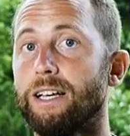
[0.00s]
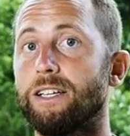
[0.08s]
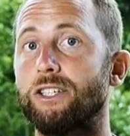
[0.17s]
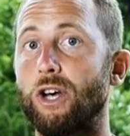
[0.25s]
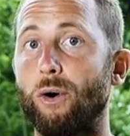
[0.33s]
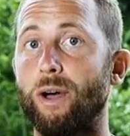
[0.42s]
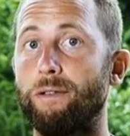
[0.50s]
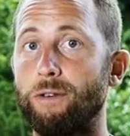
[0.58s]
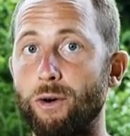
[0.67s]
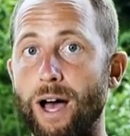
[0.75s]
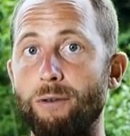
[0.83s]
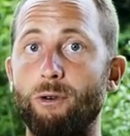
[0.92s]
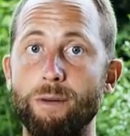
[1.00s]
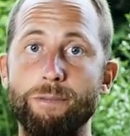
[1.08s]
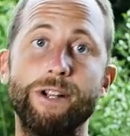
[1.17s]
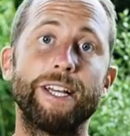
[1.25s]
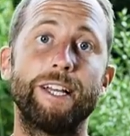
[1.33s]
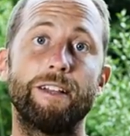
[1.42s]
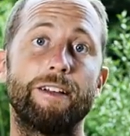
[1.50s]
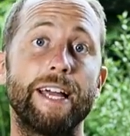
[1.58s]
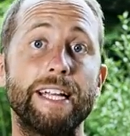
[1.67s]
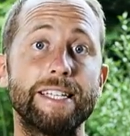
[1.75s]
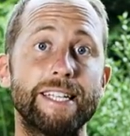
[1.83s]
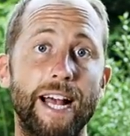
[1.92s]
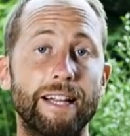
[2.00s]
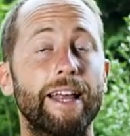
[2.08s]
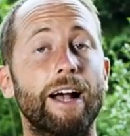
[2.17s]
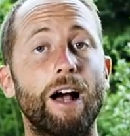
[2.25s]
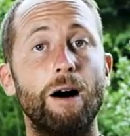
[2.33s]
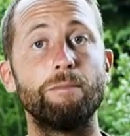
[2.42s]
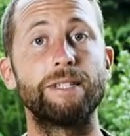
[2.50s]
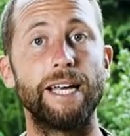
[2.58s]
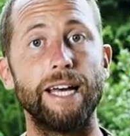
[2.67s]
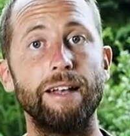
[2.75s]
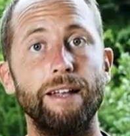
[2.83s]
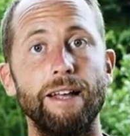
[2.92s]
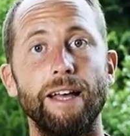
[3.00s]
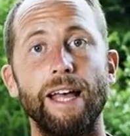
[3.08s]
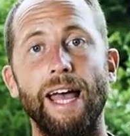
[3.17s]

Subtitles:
So if you have one particular insect that comes in